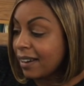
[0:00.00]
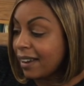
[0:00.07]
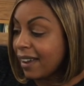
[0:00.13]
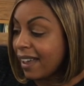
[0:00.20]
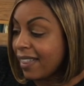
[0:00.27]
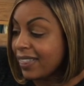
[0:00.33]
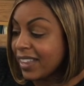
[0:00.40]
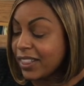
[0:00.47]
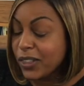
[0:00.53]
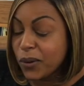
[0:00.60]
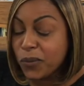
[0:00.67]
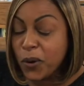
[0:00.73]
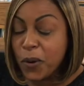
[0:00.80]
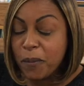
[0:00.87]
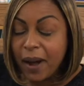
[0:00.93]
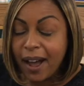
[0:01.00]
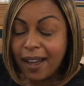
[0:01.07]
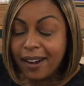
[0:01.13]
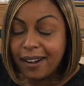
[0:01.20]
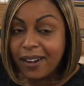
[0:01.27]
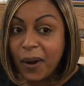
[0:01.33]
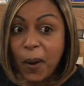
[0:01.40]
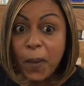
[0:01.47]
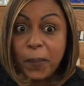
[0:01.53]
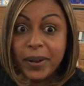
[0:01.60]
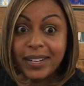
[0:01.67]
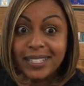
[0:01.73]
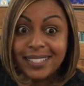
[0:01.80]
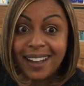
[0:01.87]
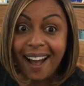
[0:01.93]
And then the robot
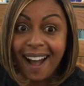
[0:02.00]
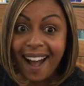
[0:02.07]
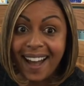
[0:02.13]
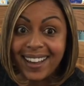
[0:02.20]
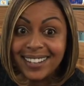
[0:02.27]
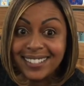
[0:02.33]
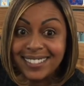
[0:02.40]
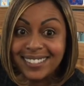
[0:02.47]
opened its eyes.